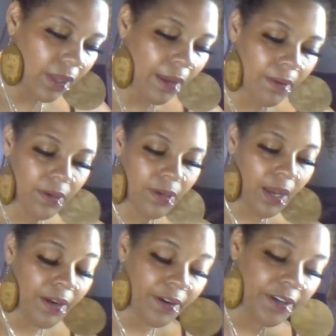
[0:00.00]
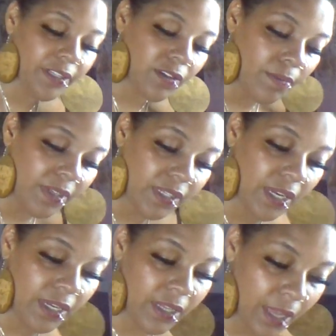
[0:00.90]
Oh, I heard it, so I'm gonna
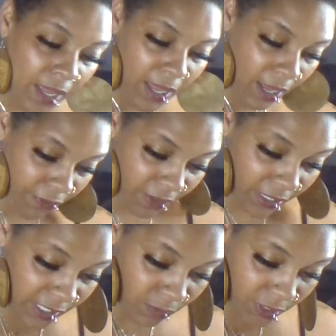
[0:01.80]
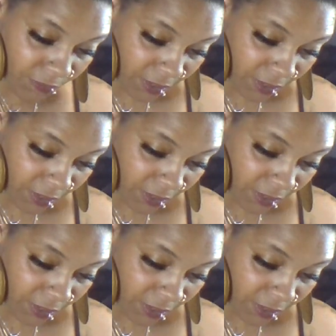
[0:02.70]
say it. I feel like someone's